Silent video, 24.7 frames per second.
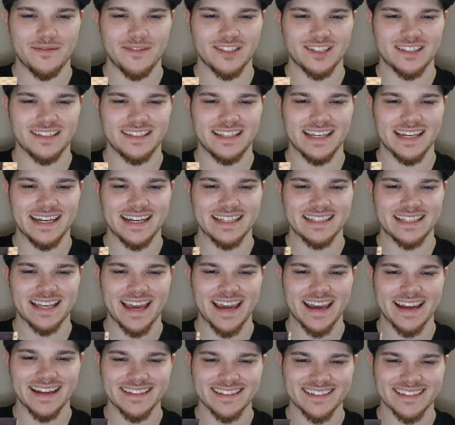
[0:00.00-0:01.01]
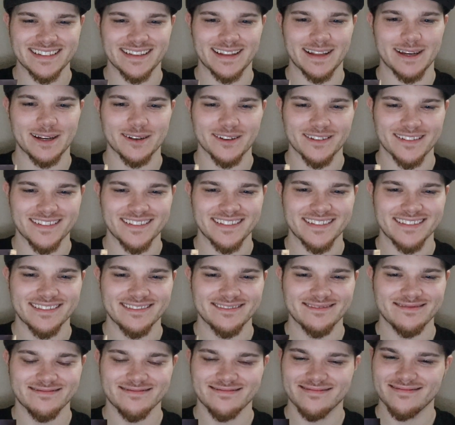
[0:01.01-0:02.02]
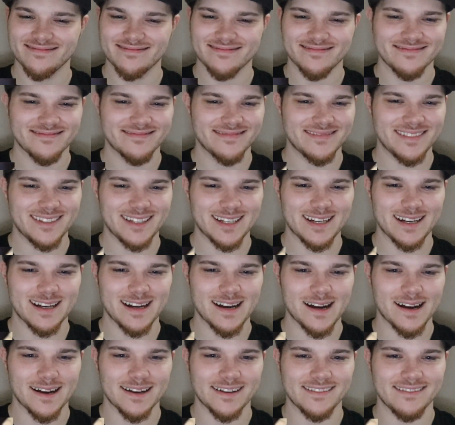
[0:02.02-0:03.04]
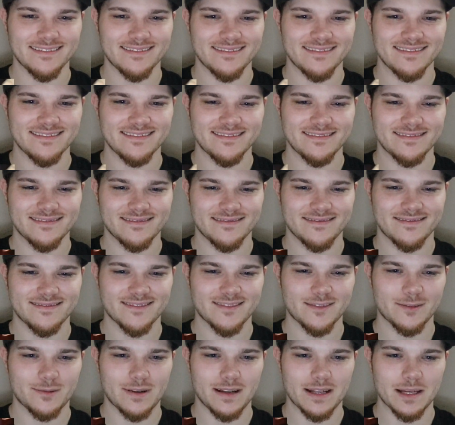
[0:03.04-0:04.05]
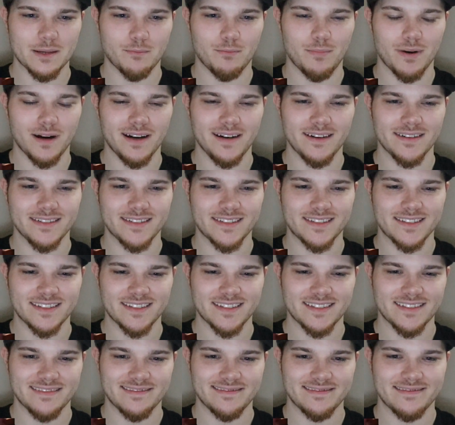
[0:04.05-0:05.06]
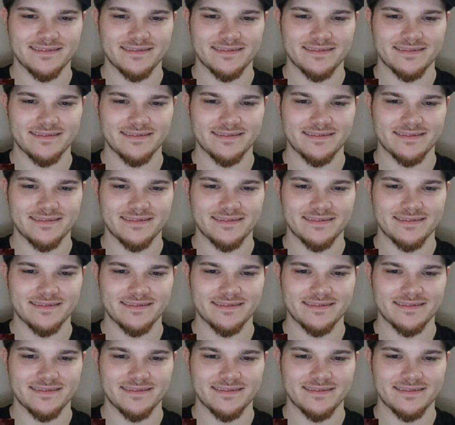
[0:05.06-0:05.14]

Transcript: believe he's just digging his hands in there. Yes. God. Probably bugs.